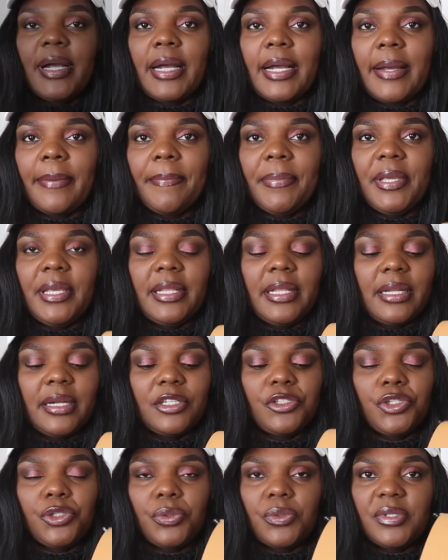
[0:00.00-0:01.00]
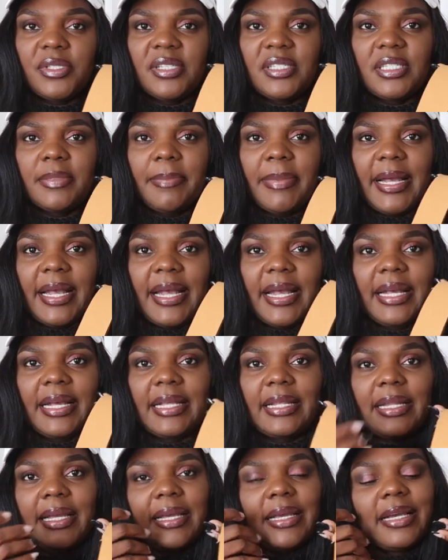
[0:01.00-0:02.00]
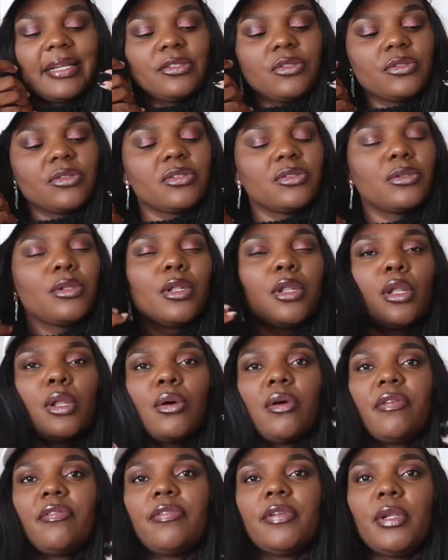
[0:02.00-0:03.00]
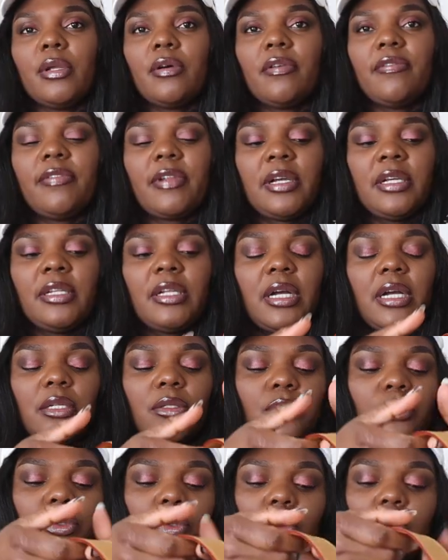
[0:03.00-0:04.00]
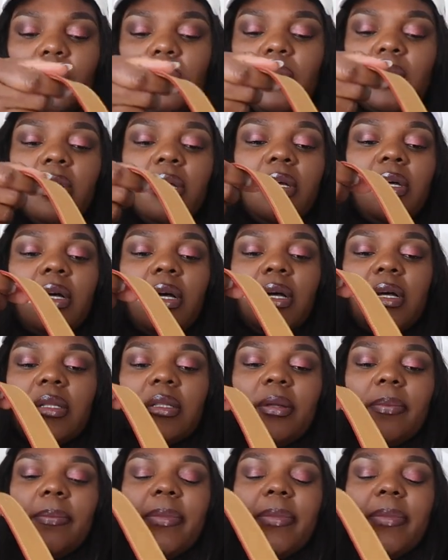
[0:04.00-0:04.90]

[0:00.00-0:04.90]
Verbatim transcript: happy that i chose this bag like i just love love and adore uh, the